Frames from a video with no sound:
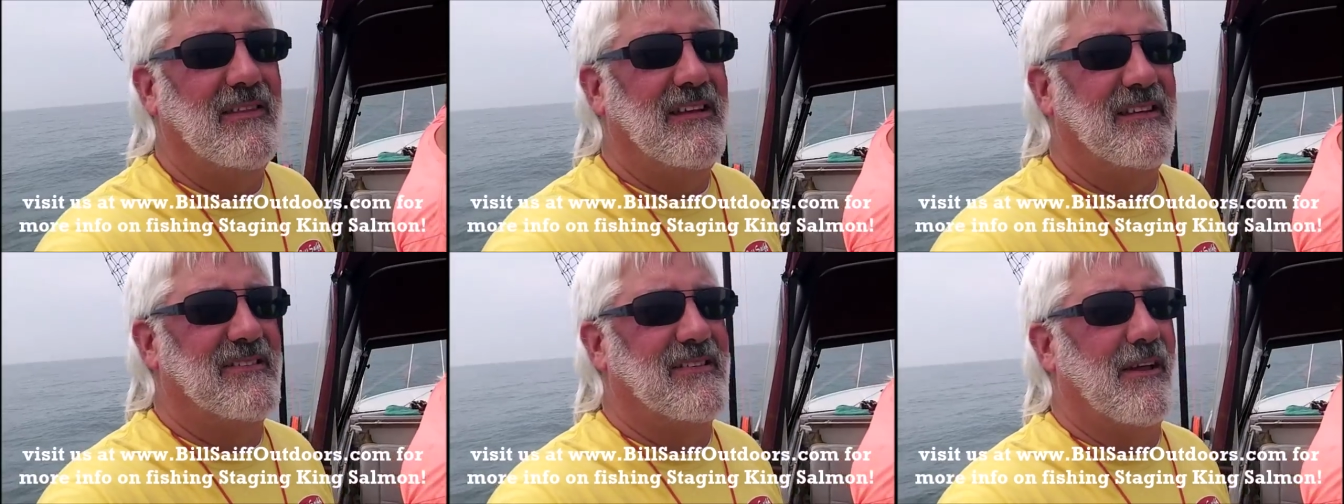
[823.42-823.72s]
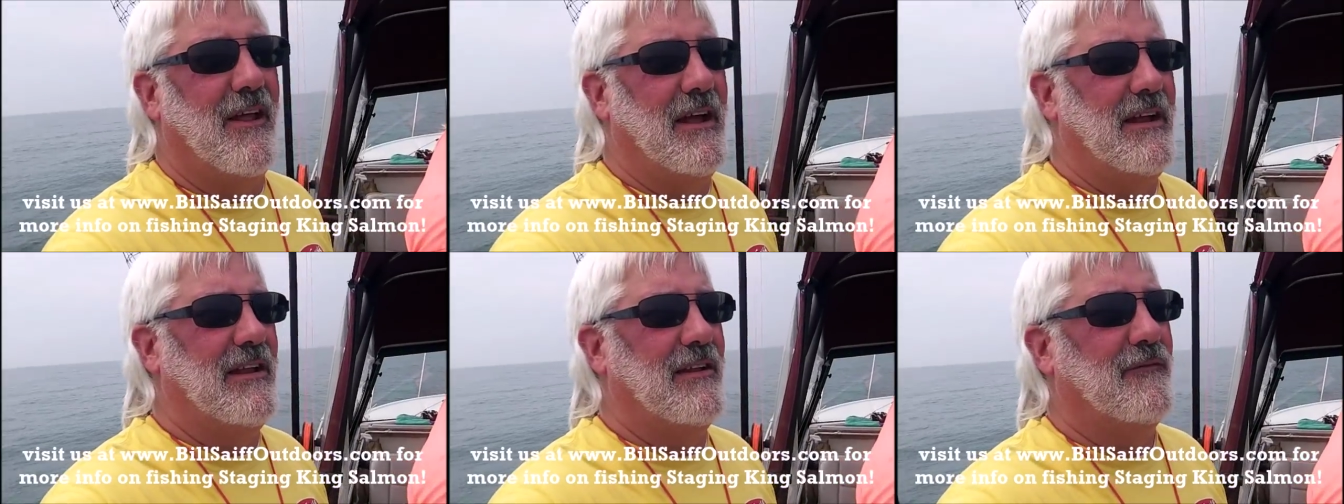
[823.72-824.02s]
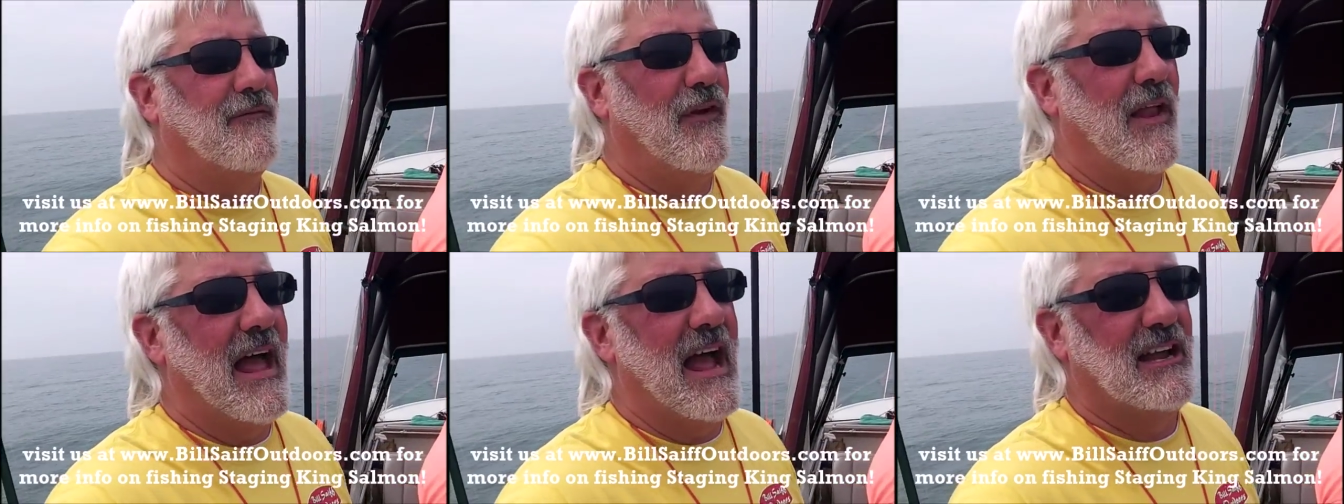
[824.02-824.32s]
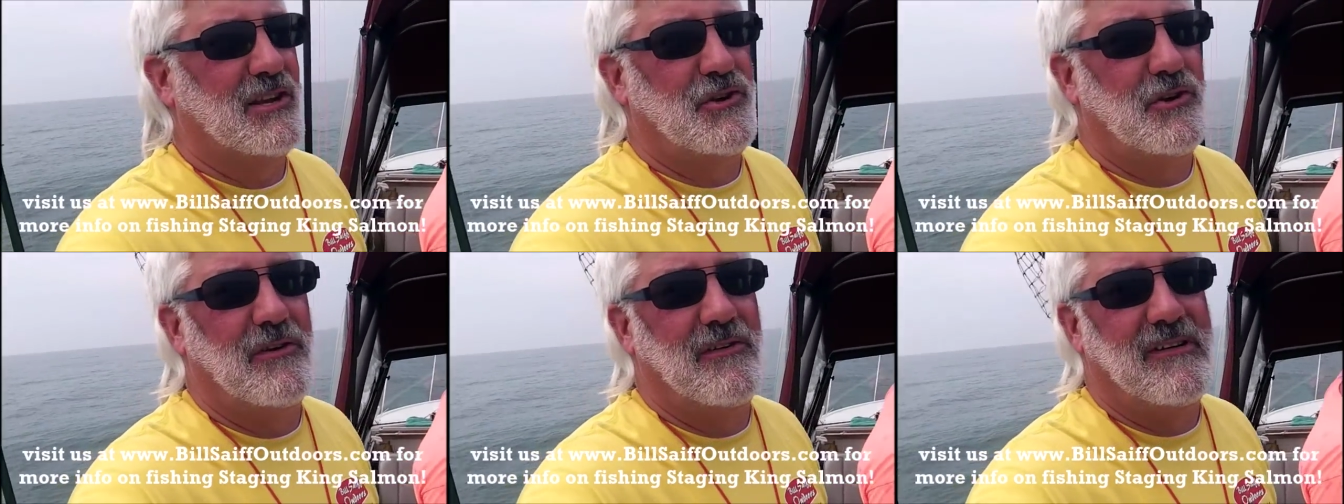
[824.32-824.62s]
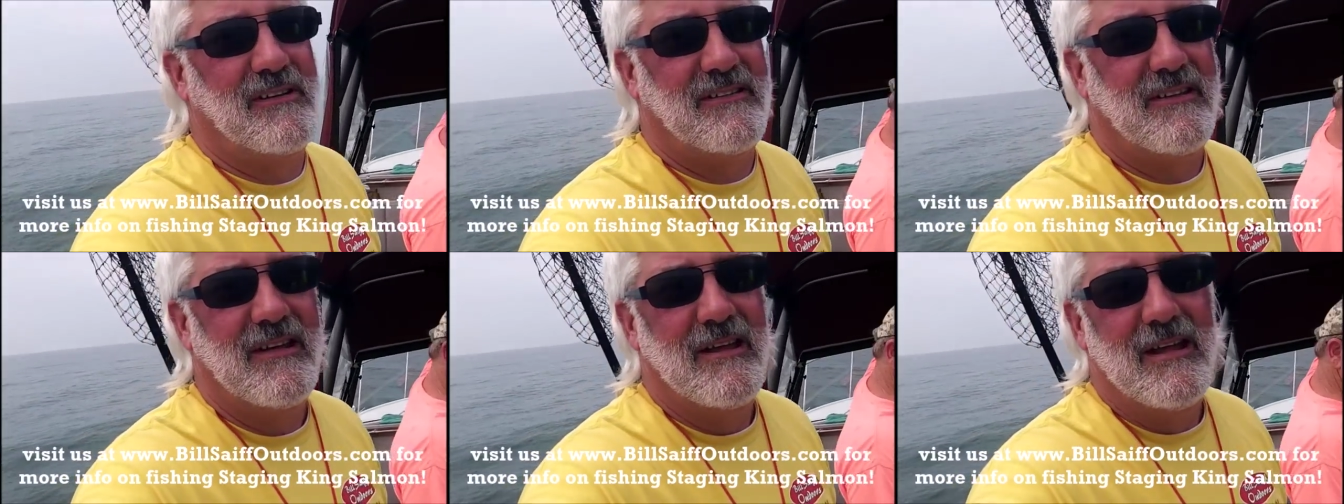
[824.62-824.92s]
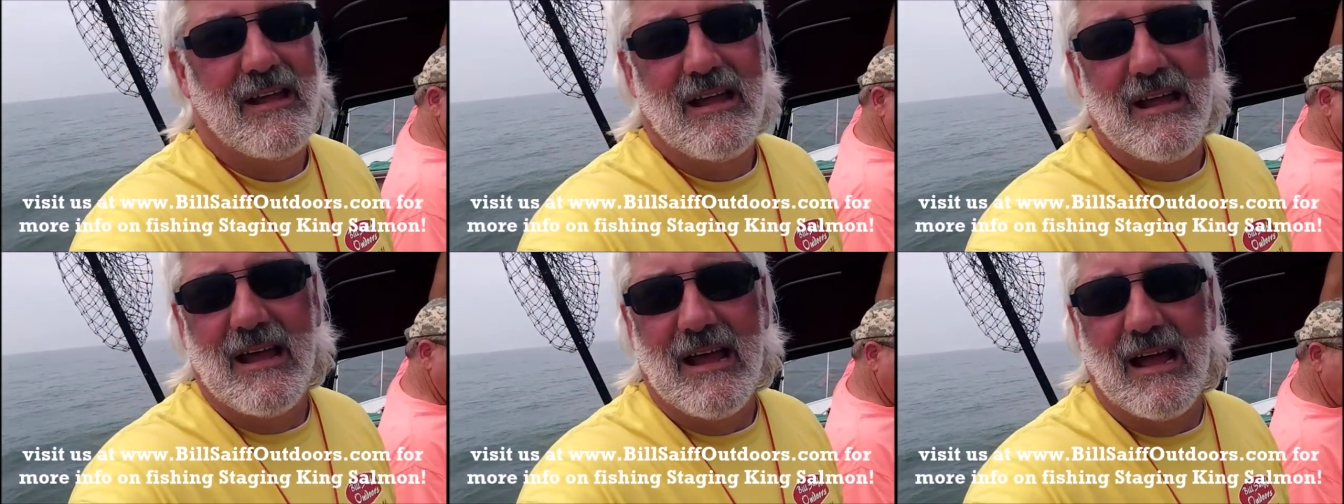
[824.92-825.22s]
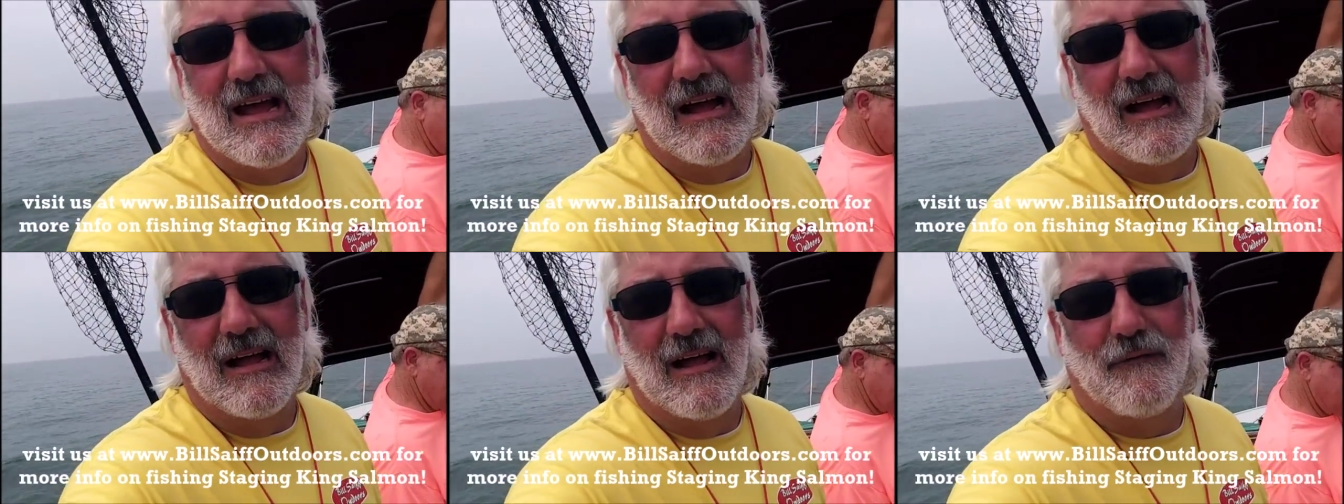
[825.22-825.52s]
these lighted flashers.
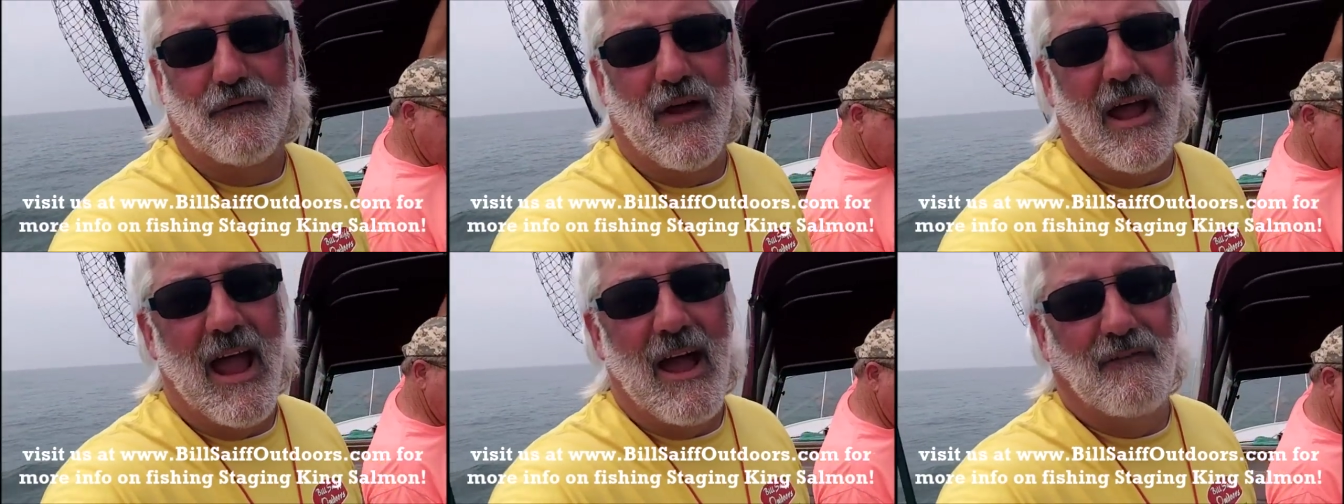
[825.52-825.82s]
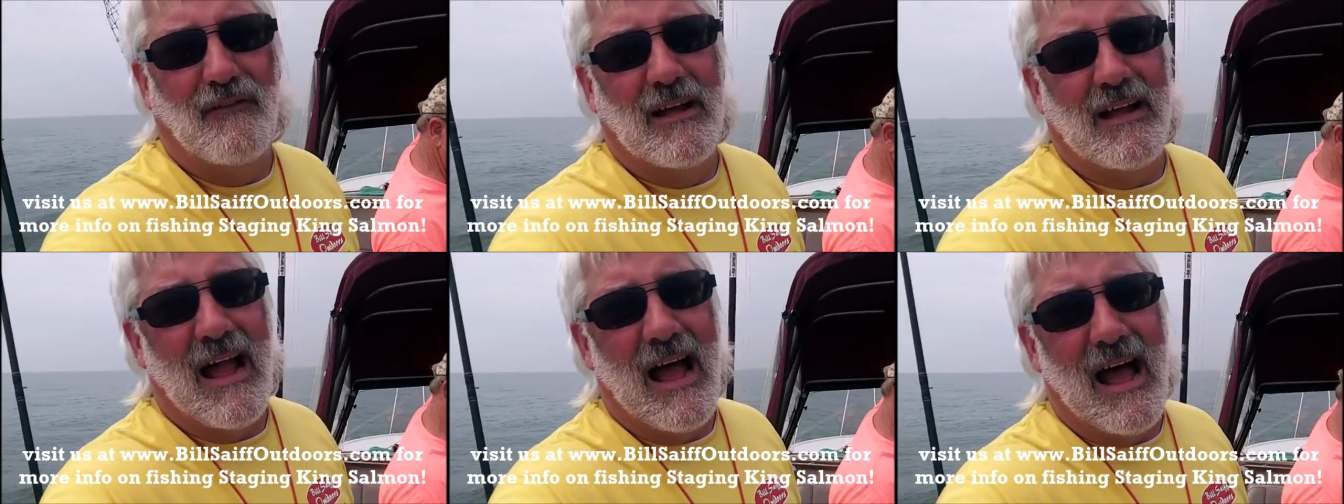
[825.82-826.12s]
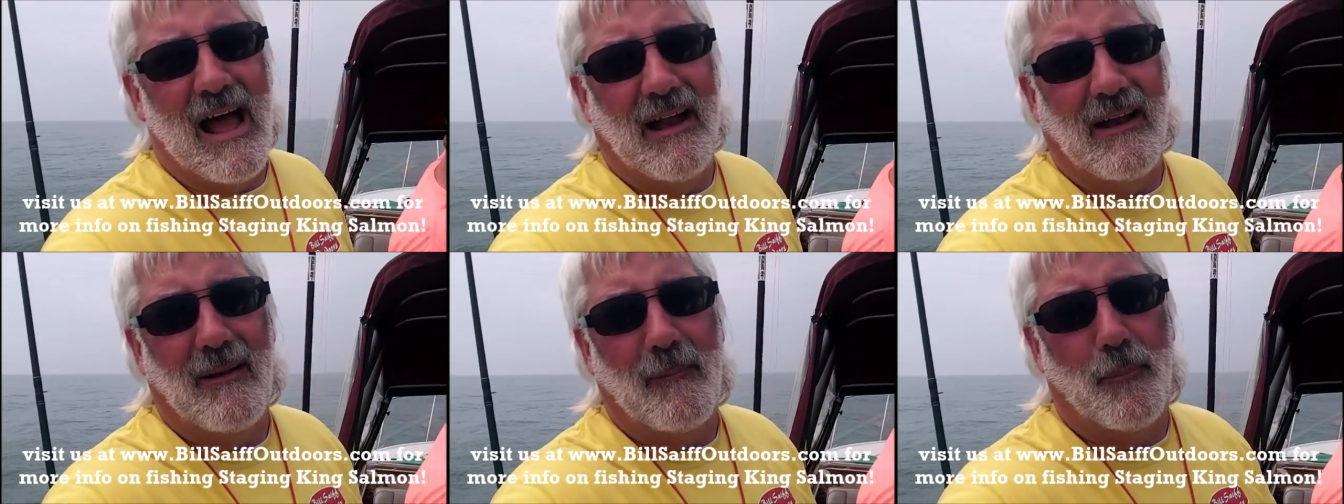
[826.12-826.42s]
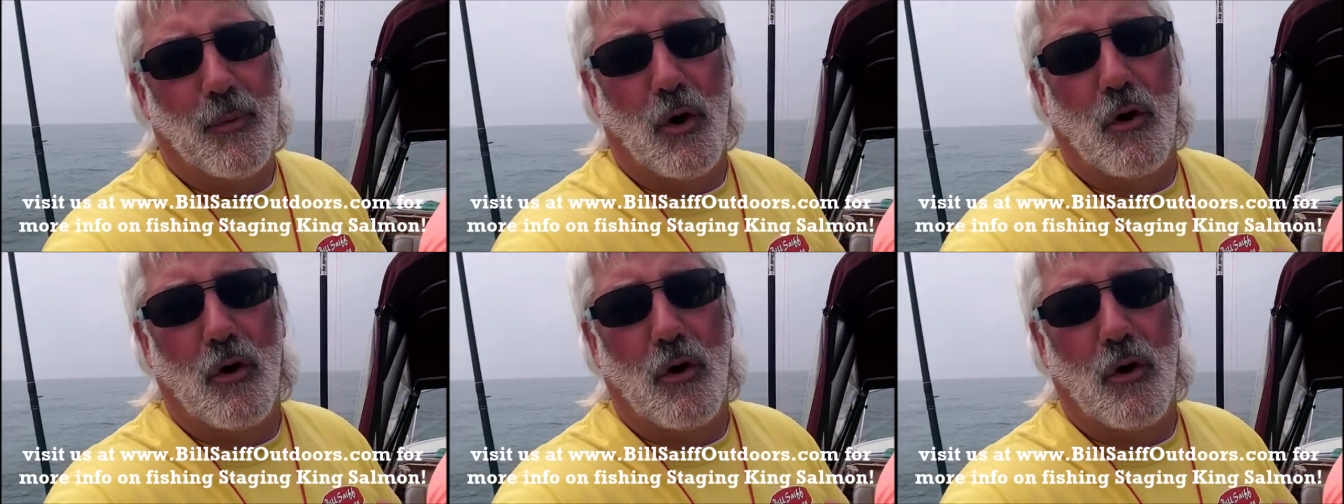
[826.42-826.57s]
If you haven't got